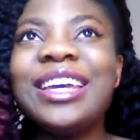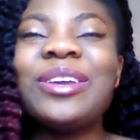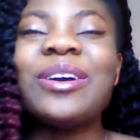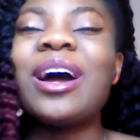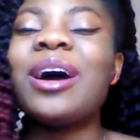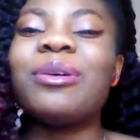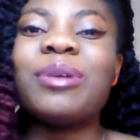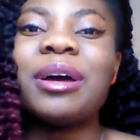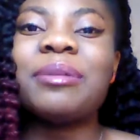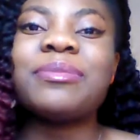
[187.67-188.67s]
You know how
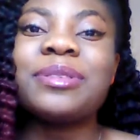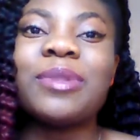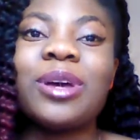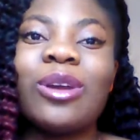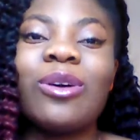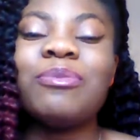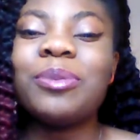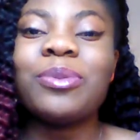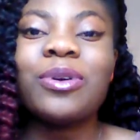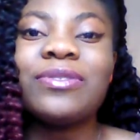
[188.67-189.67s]
a lot of
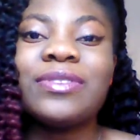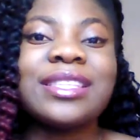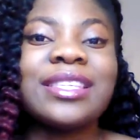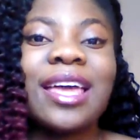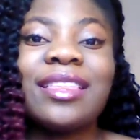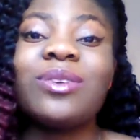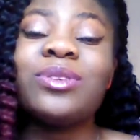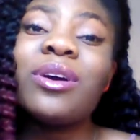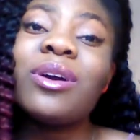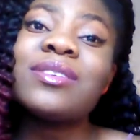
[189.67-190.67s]
people often say that, oh
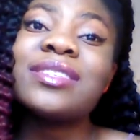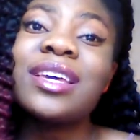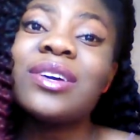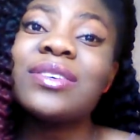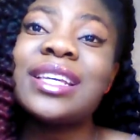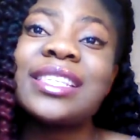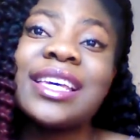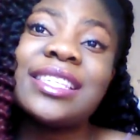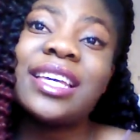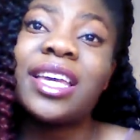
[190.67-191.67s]
no, singleness
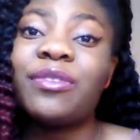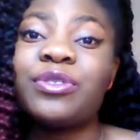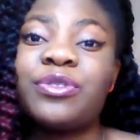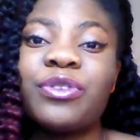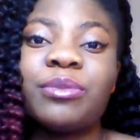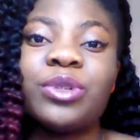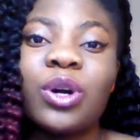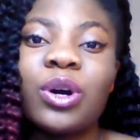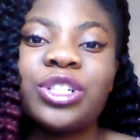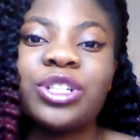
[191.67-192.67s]
is a gift from
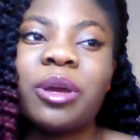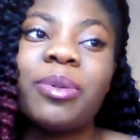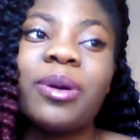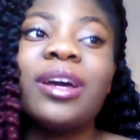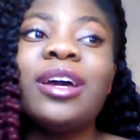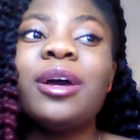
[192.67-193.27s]
God, you know, but